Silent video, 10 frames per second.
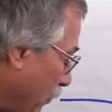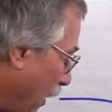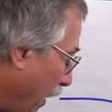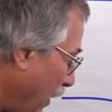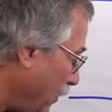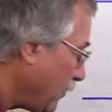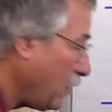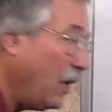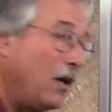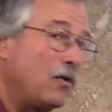by
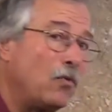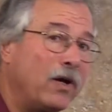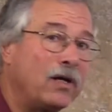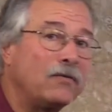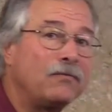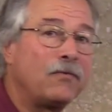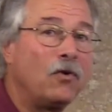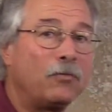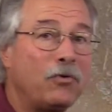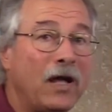the hardware
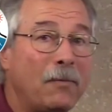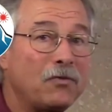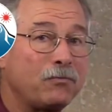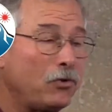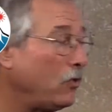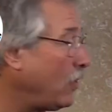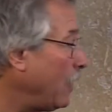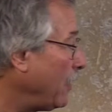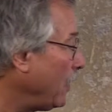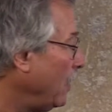or perhaps
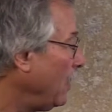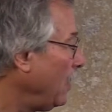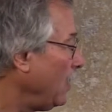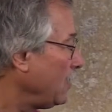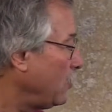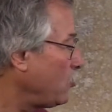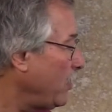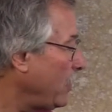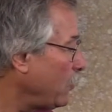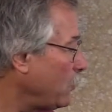programming. The
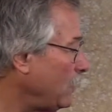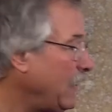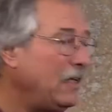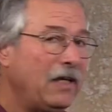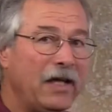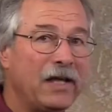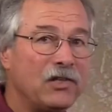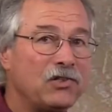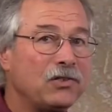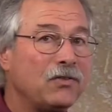trigger's leading
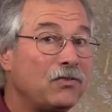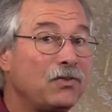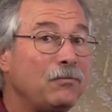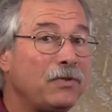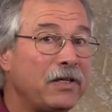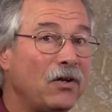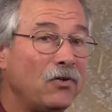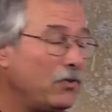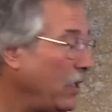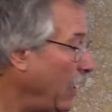edge simply
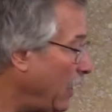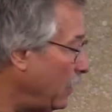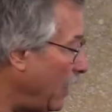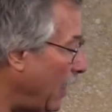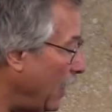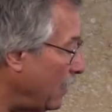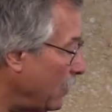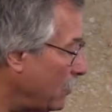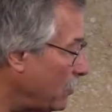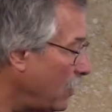goes ahead
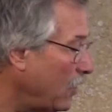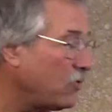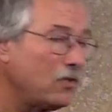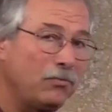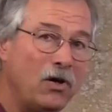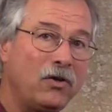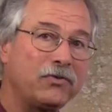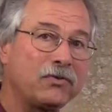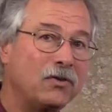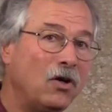and starts the
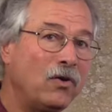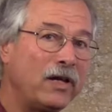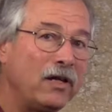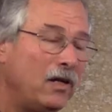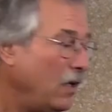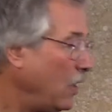pulse going,